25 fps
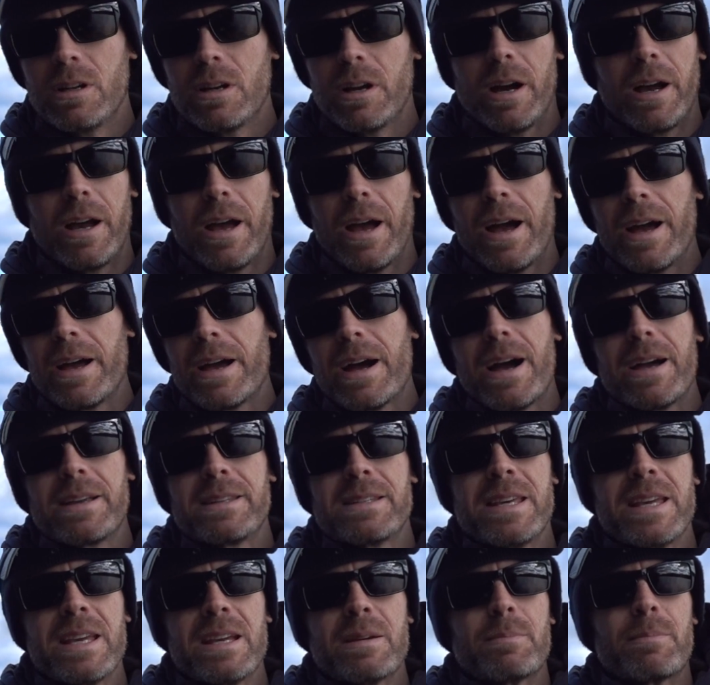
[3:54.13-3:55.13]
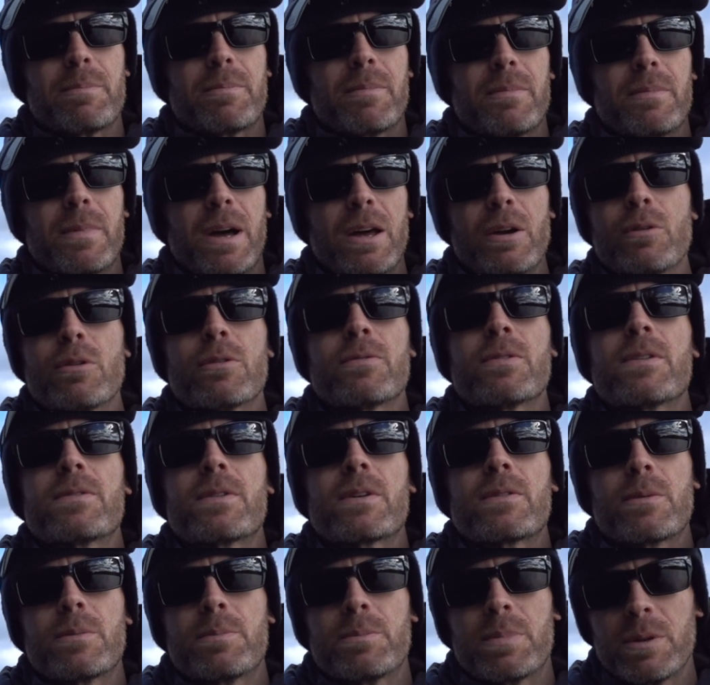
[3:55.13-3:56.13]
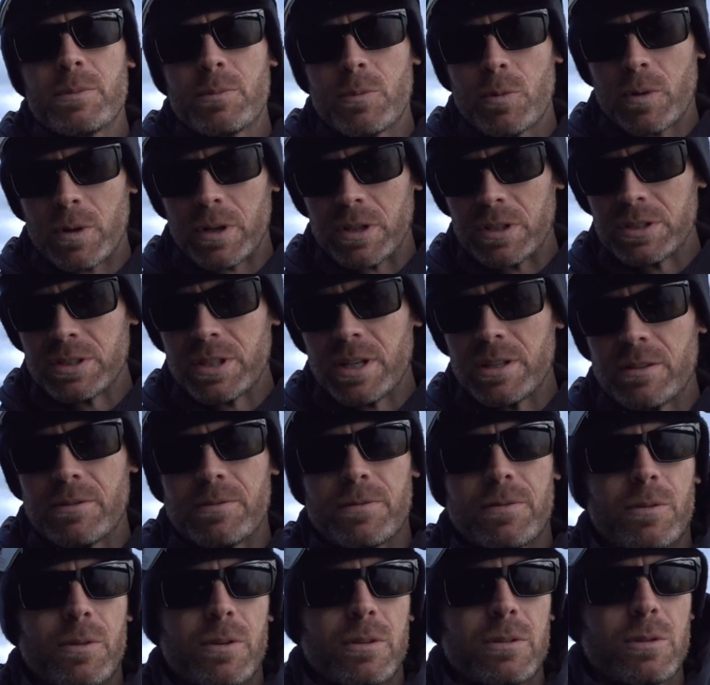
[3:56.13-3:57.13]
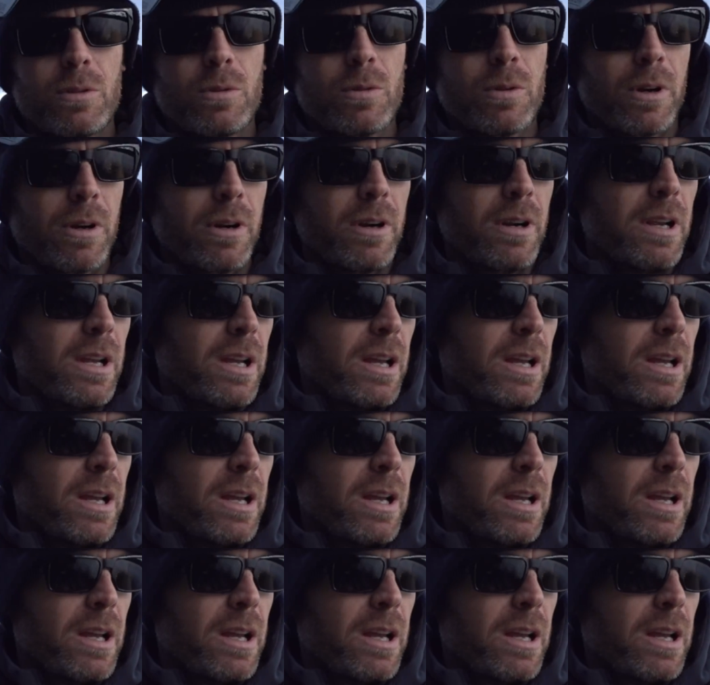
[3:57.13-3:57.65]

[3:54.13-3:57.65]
I don't know if I've ever been more excited for a lure.